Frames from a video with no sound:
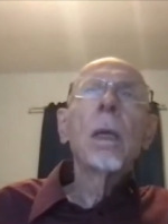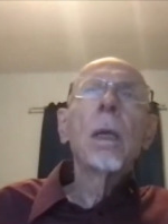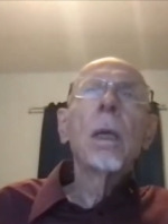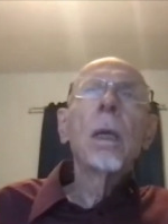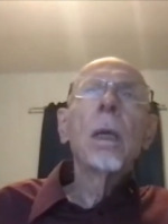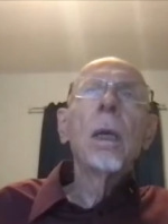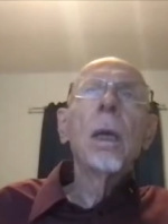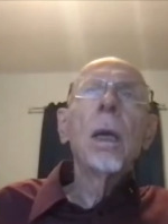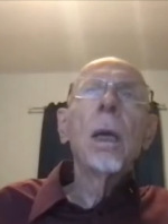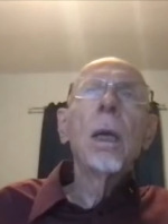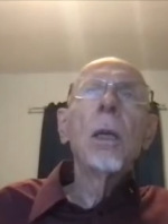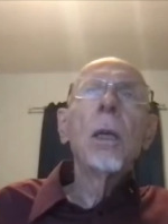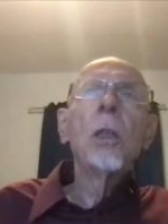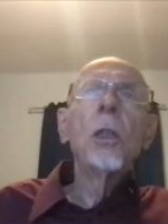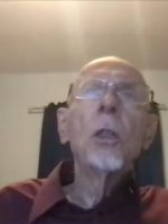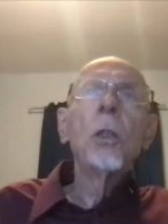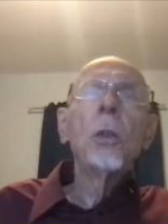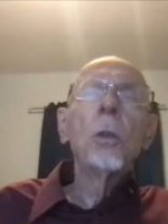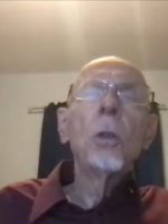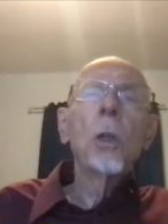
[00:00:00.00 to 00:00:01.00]

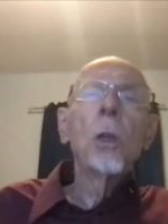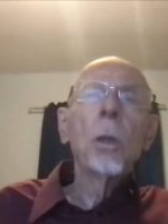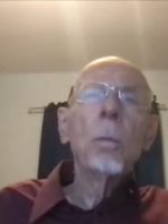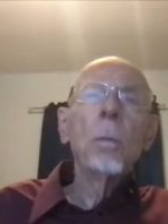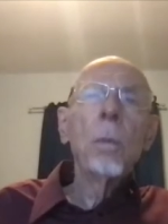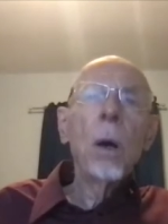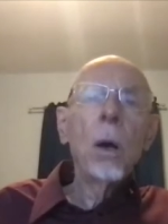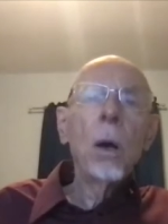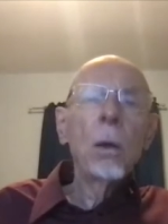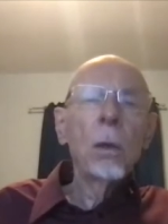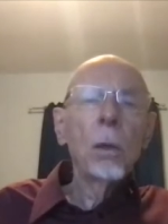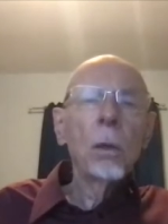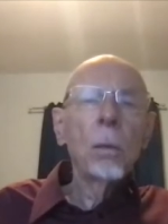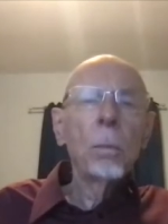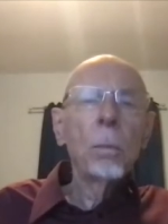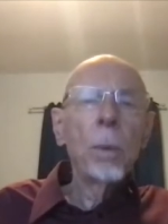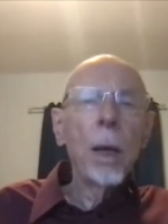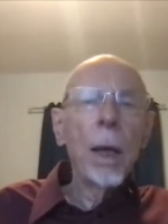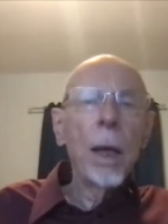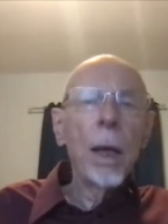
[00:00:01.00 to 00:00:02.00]
is usually
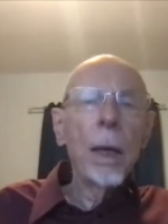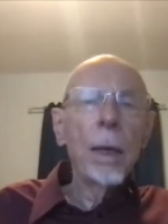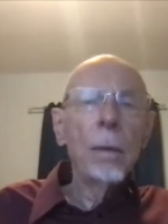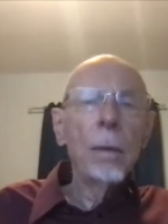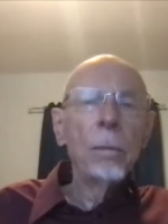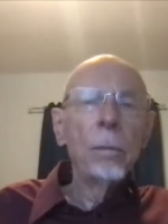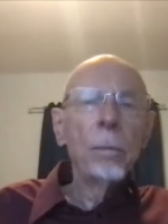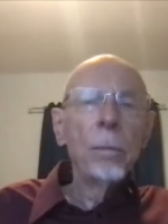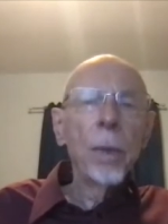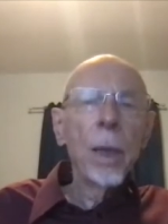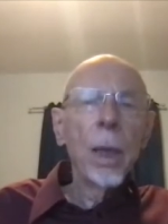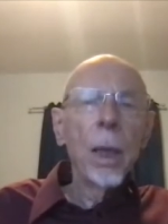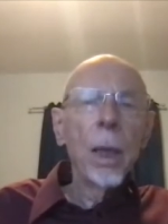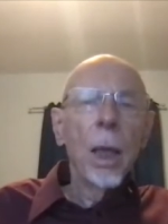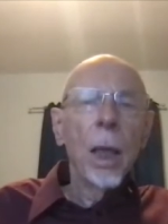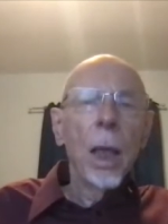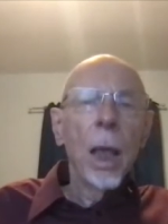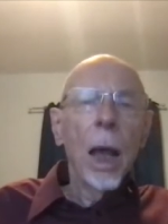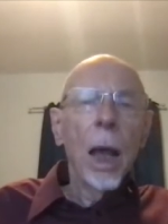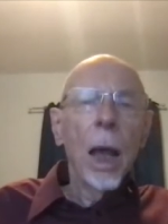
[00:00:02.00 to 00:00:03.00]
modeled by
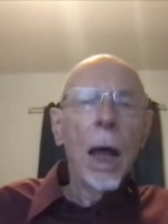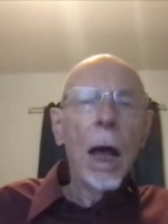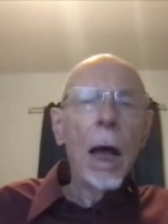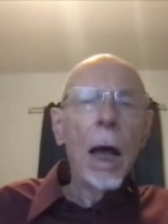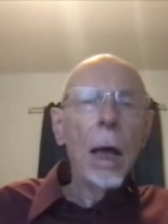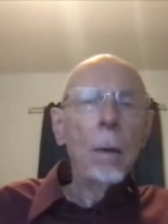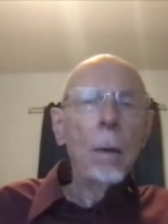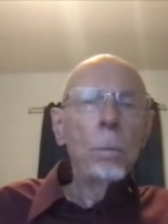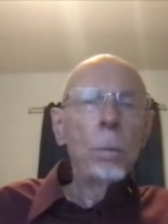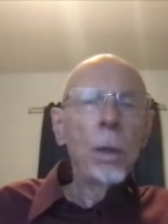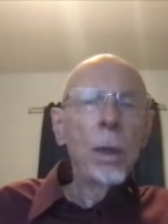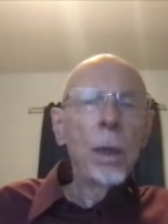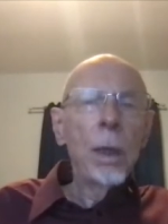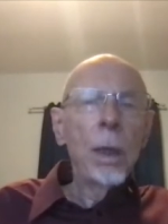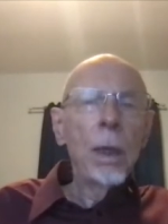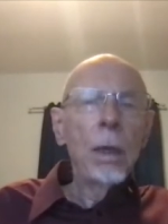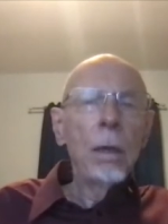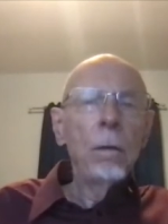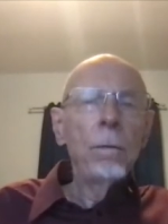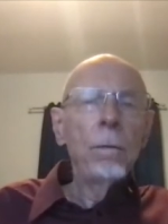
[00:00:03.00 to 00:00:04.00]
I
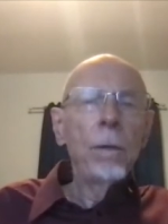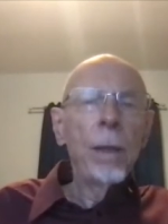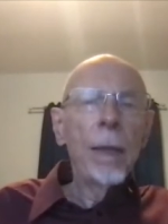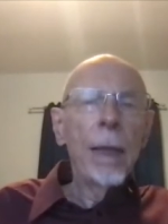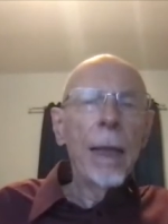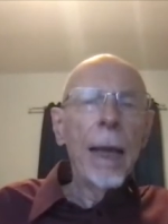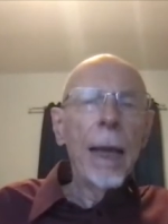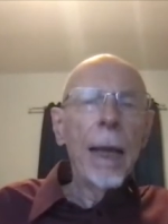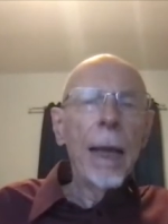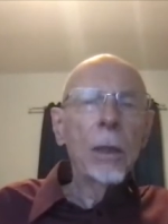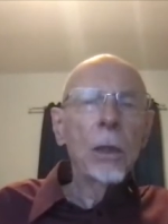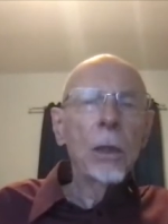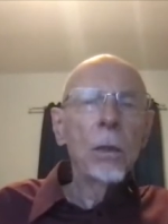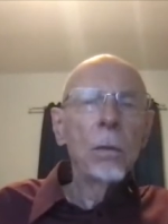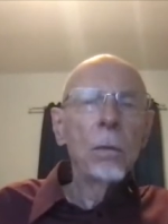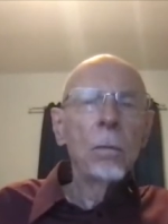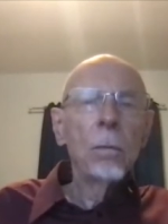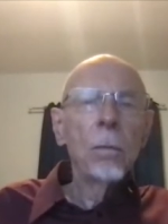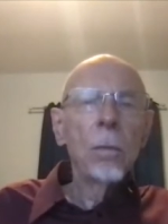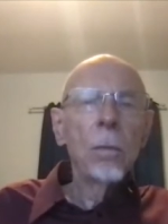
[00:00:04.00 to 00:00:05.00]
believe that
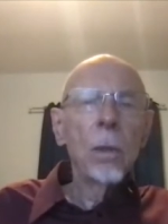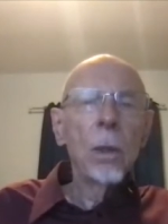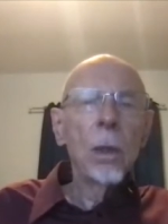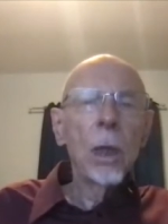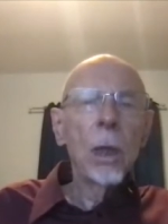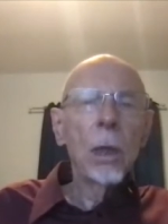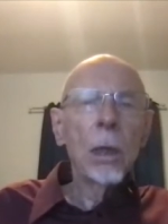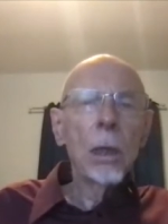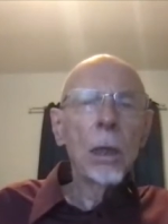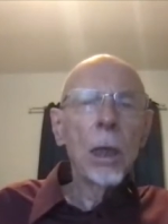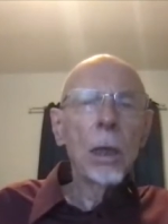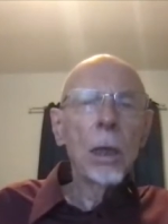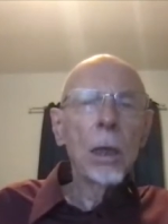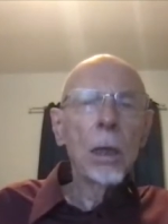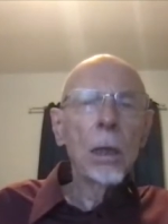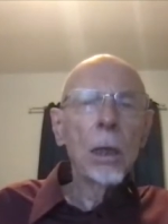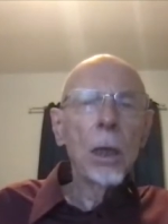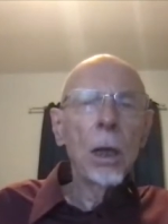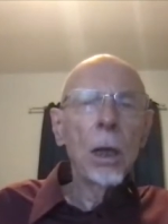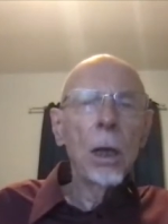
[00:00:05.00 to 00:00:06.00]
da da da da
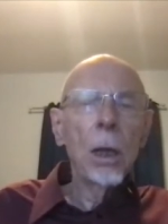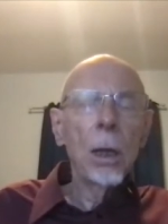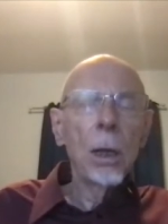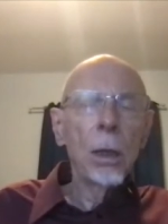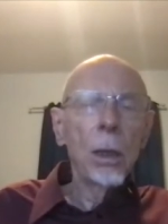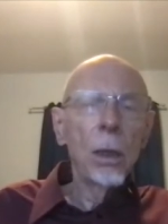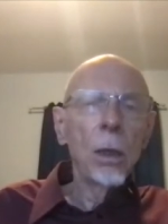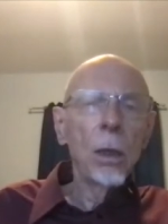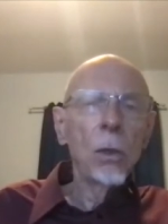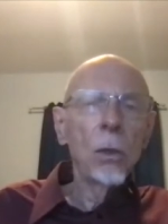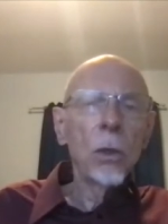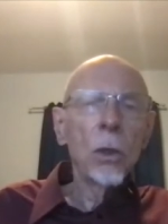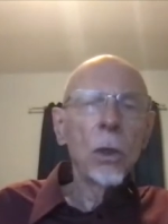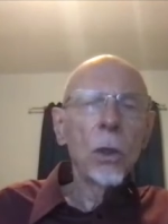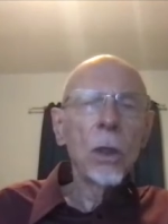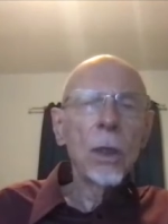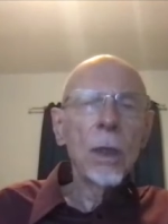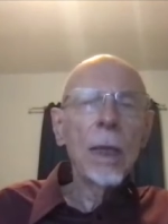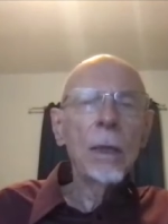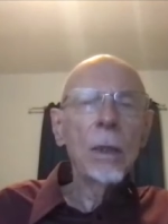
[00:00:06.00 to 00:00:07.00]
da, and there's a
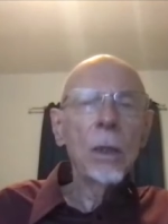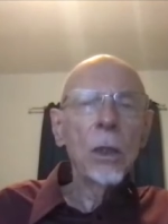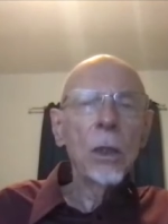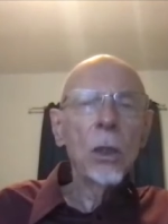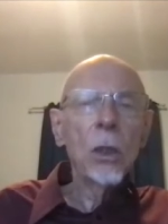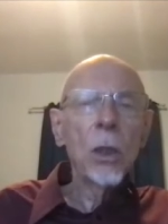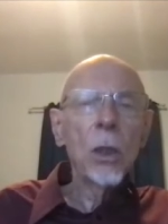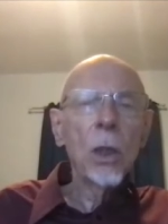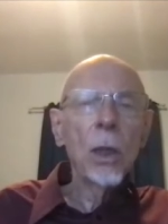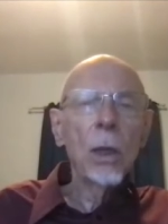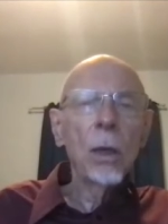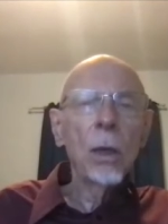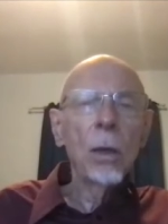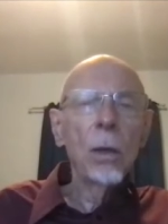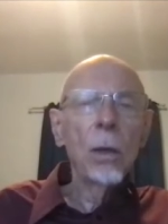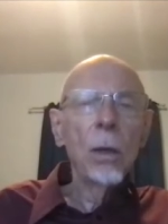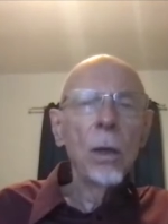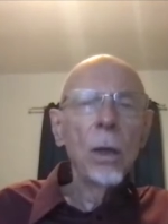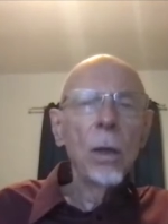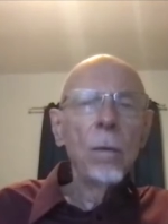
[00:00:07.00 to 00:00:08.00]
sentence
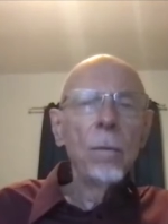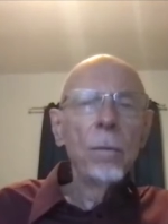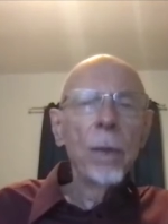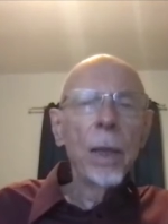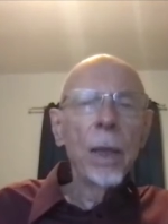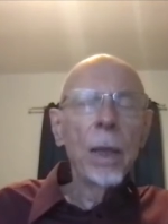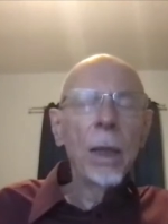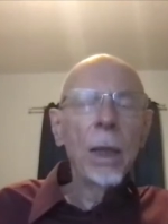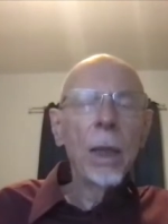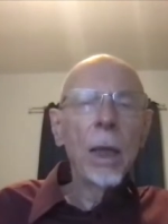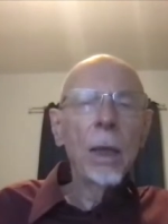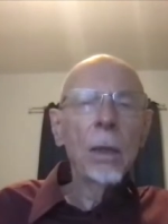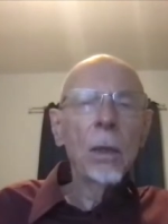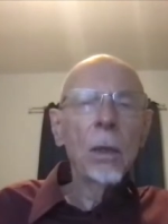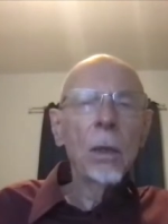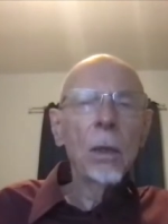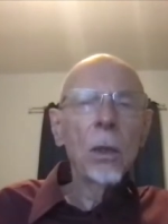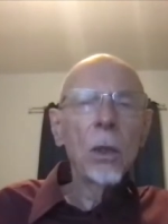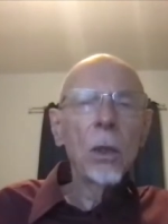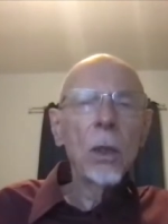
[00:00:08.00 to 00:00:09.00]
there, and that
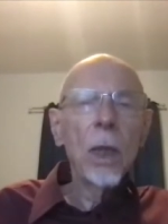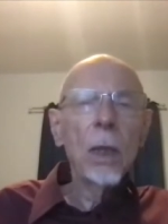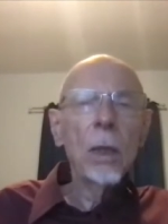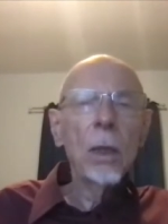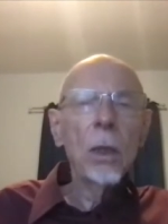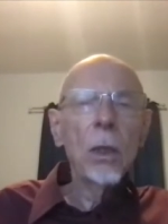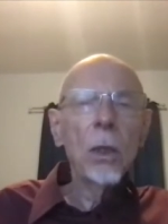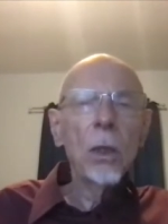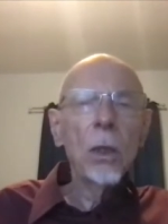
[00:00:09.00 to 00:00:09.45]
sentence